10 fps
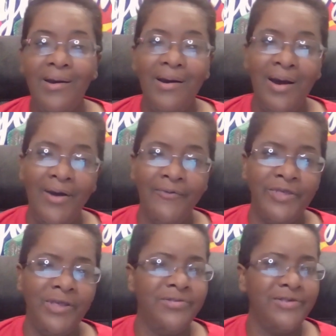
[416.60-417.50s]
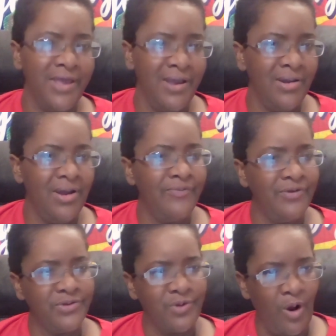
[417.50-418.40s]
of the Tale of the
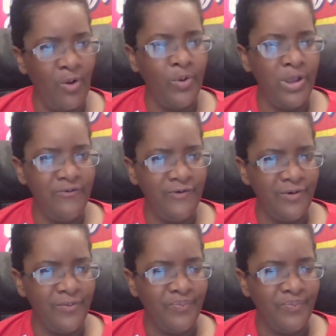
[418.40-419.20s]
Star Weaver.